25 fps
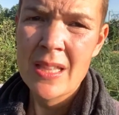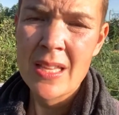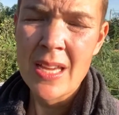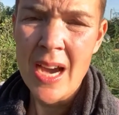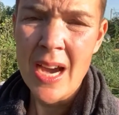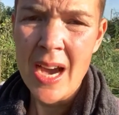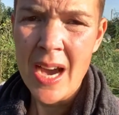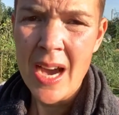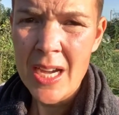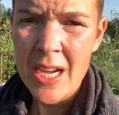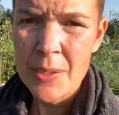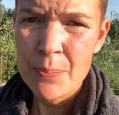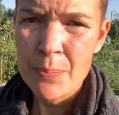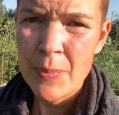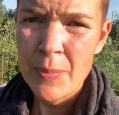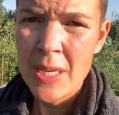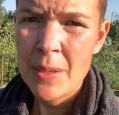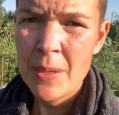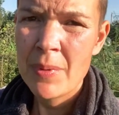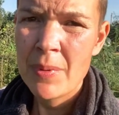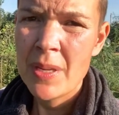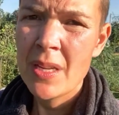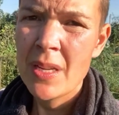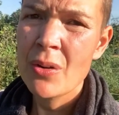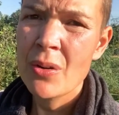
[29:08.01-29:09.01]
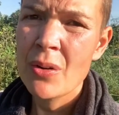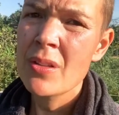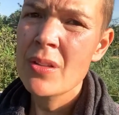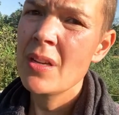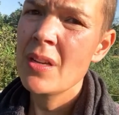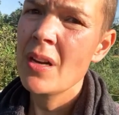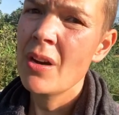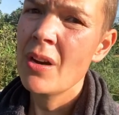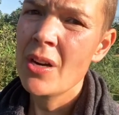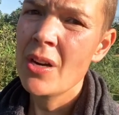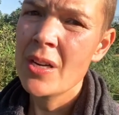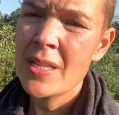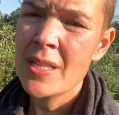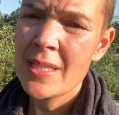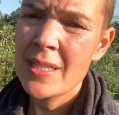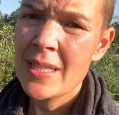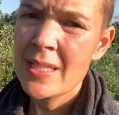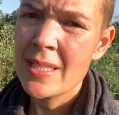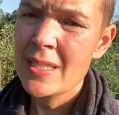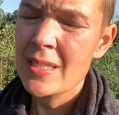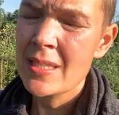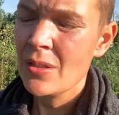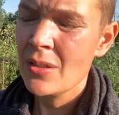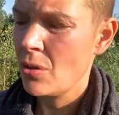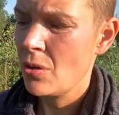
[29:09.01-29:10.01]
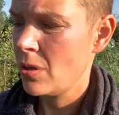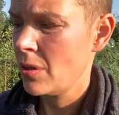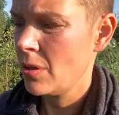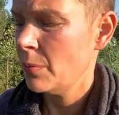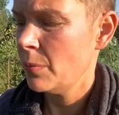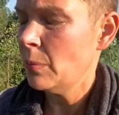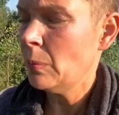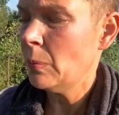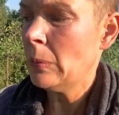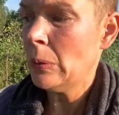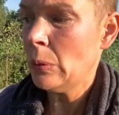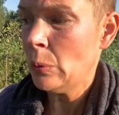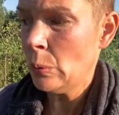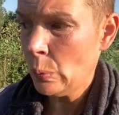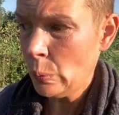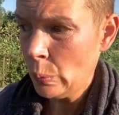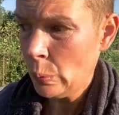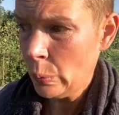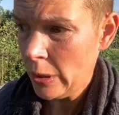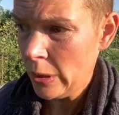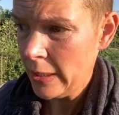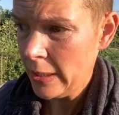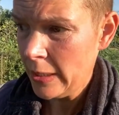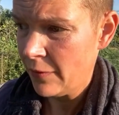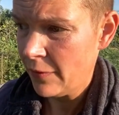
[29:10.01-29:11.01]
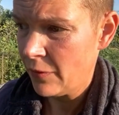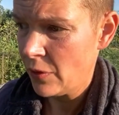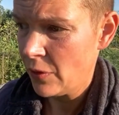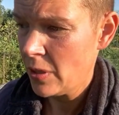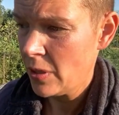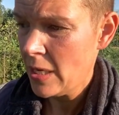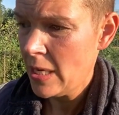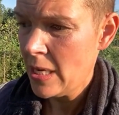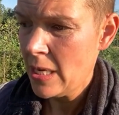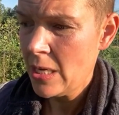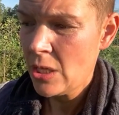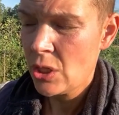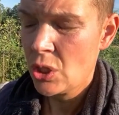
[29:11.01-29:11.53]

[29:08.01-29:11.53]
The height maybe, or the hardiness, or whatever,